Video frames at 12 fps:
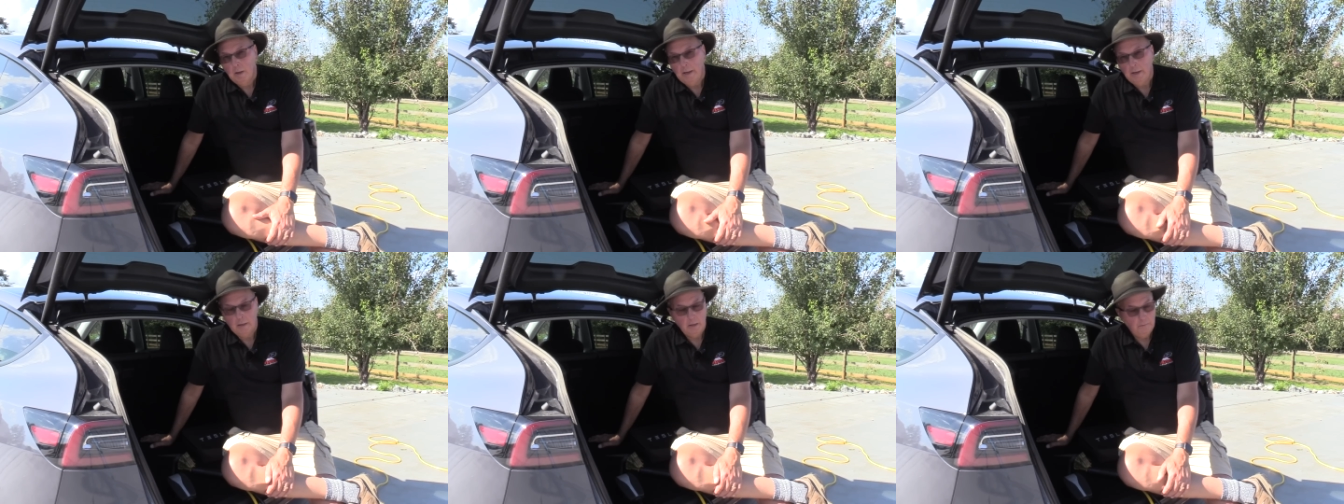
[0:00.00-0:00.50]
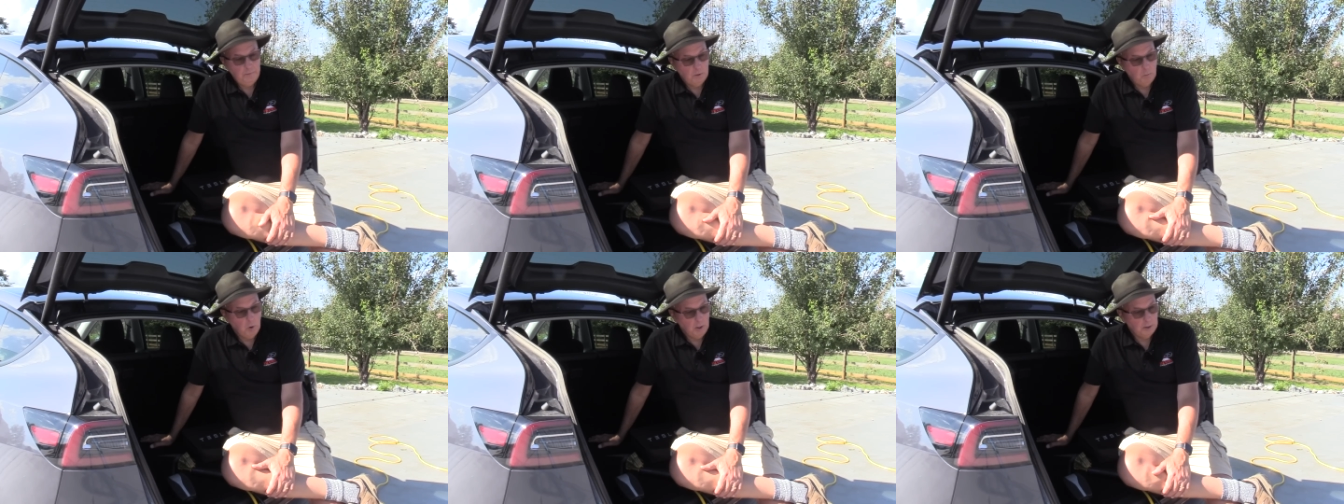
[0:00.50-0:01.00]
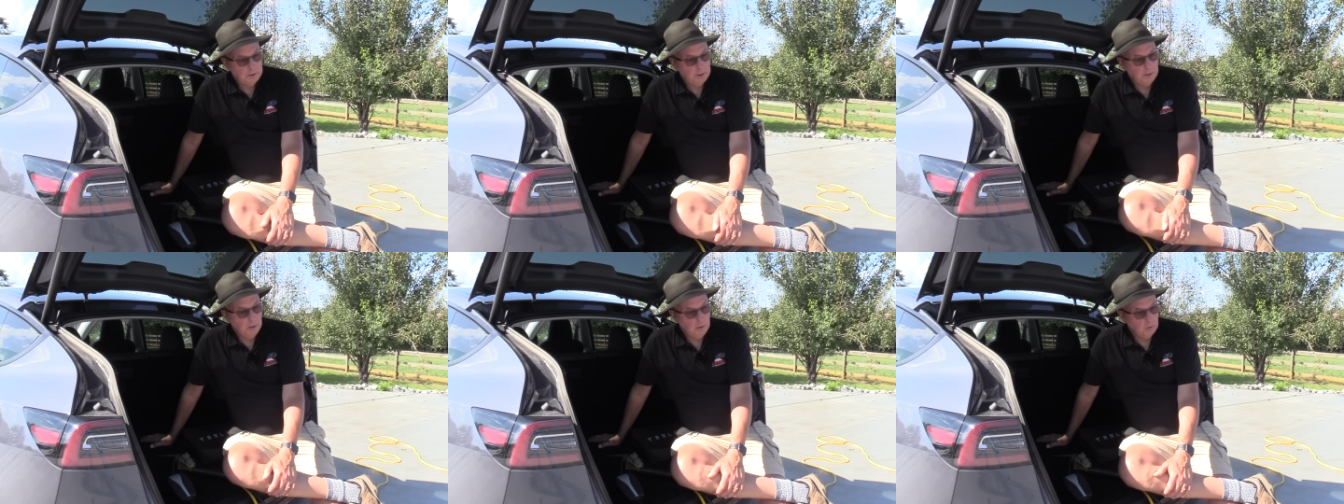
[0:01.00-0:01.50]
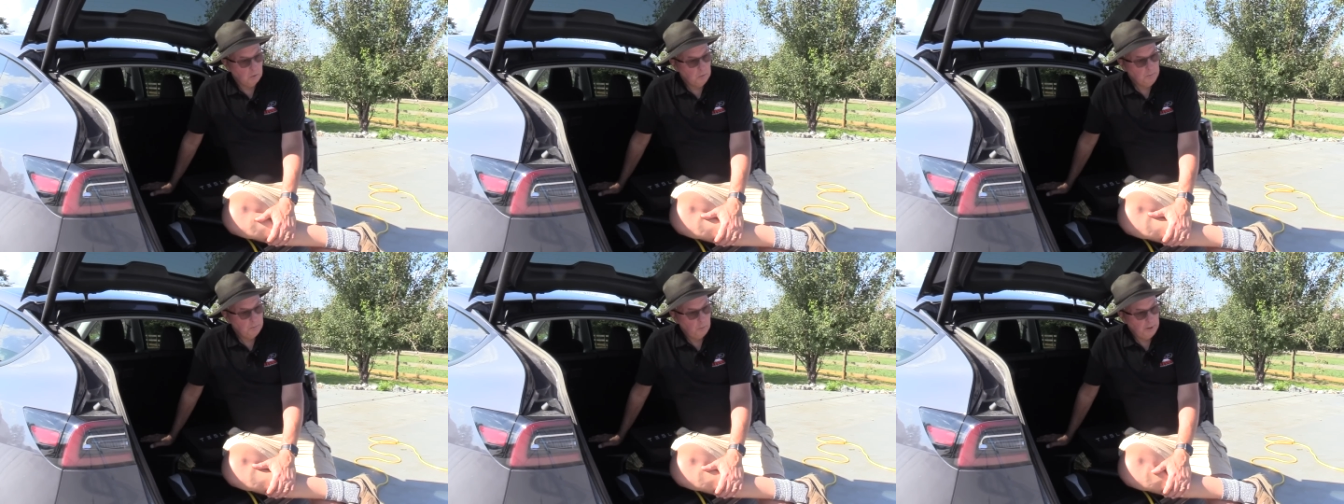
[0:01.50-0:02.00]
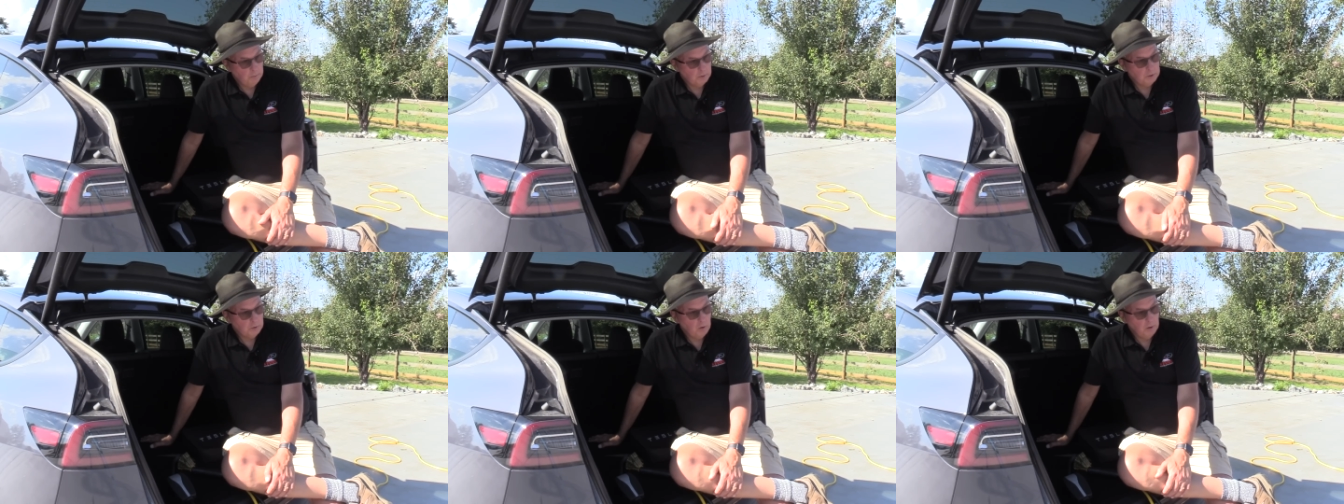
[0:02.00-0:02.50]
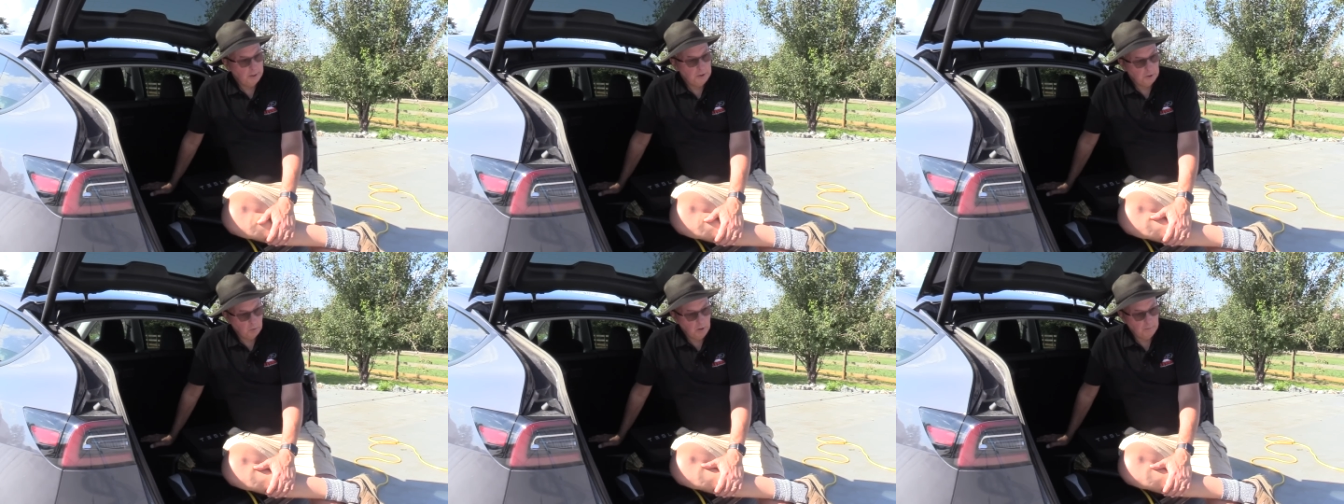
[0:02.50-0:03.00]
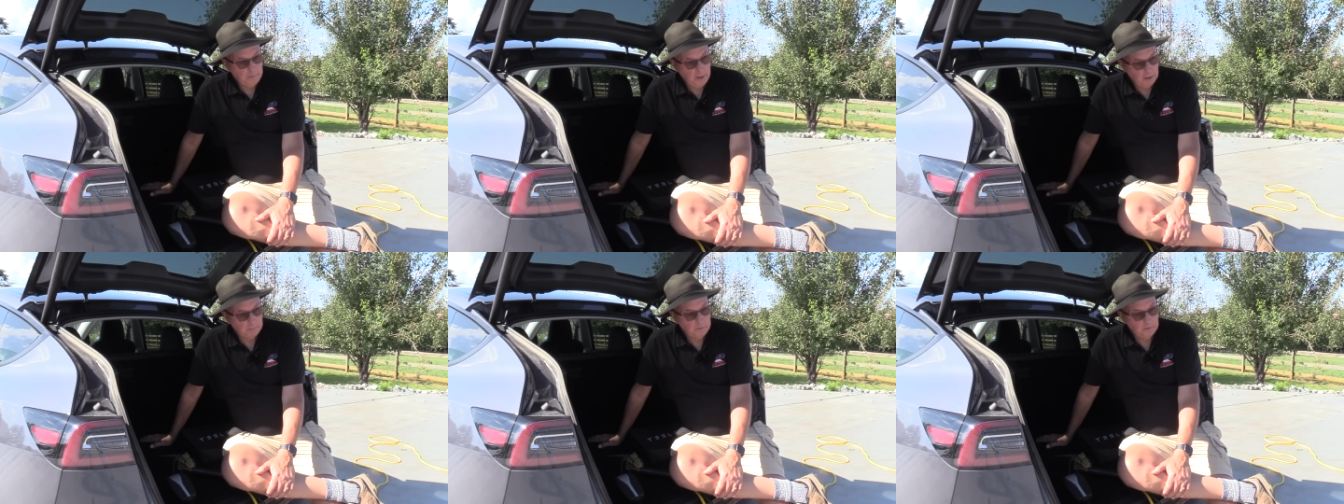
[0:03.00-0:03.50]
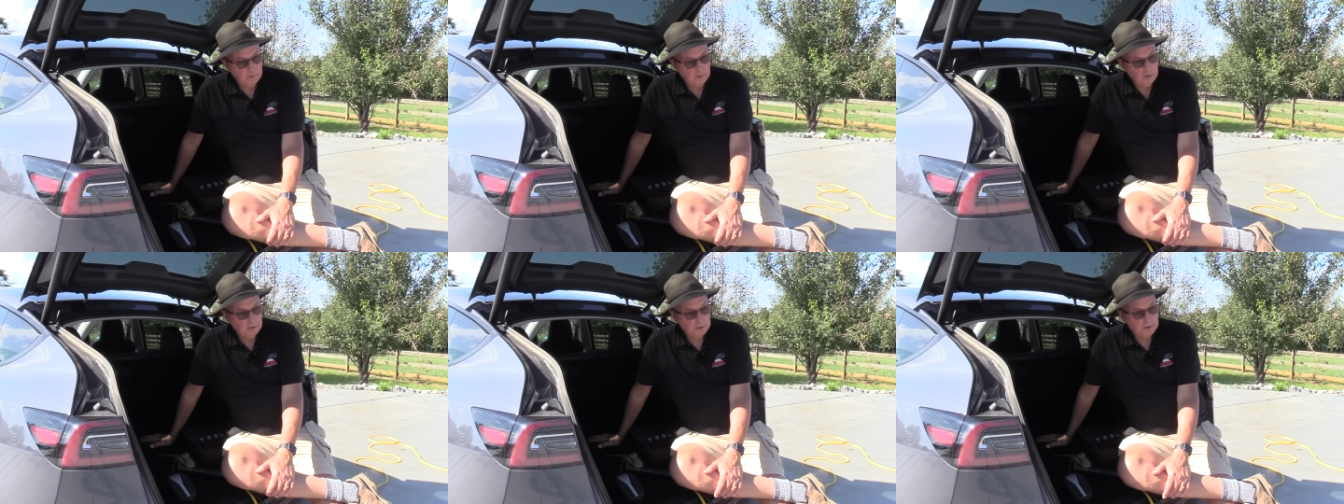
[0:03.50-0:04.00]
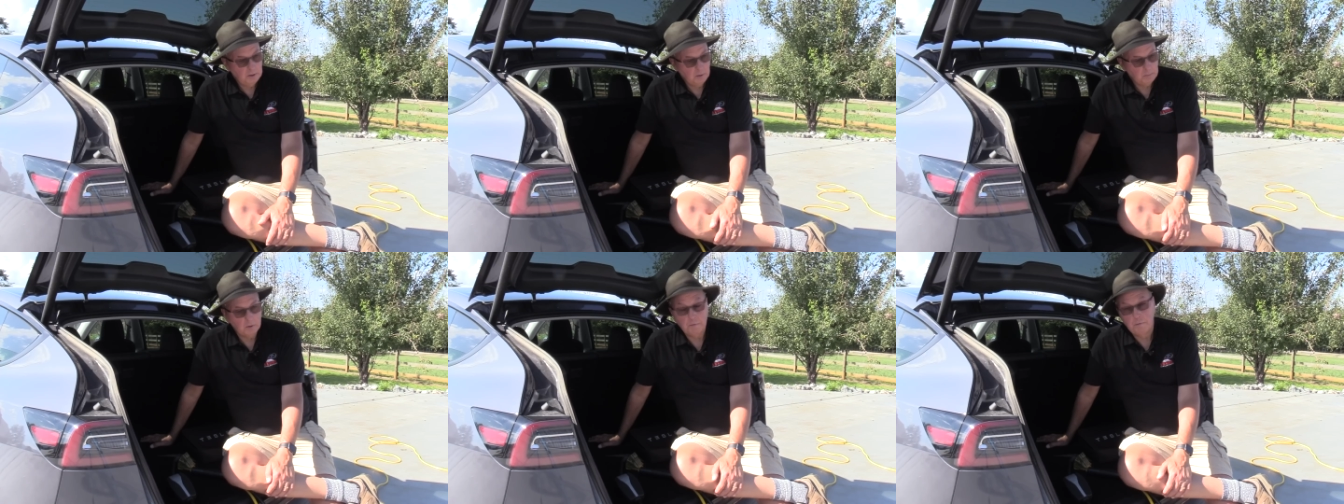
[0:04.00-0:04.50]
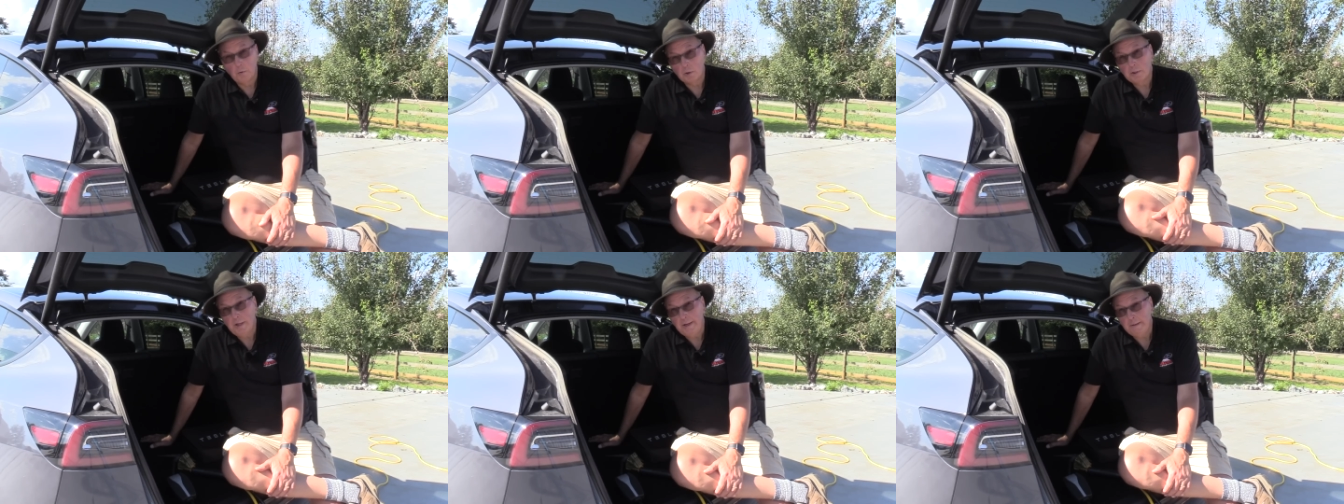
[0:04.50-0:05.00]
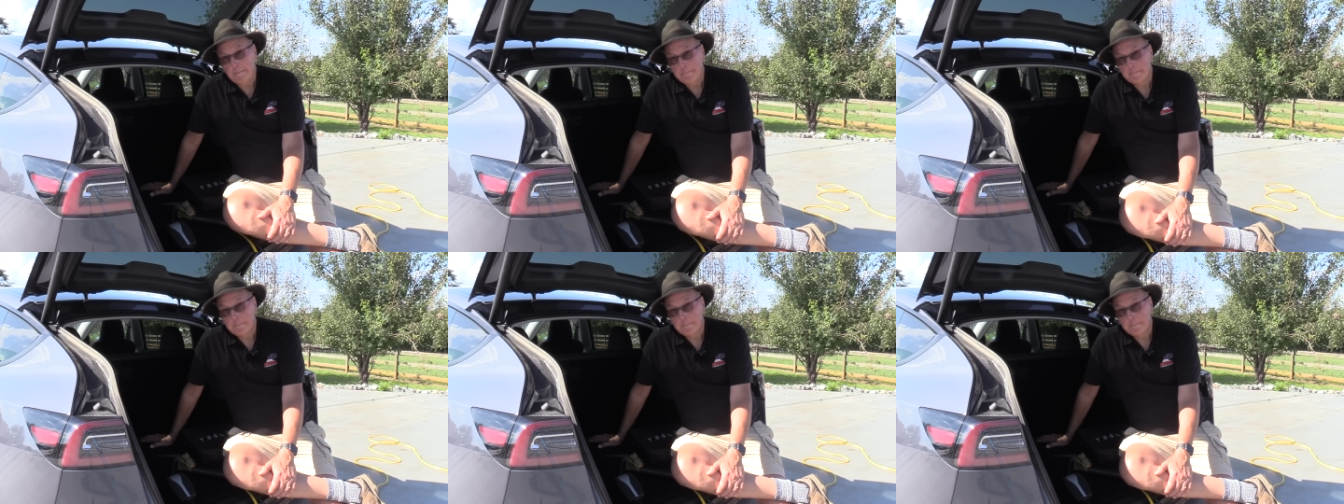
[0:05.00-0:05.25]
And if you wanted to know, we were drawing 12 amps in this number 14.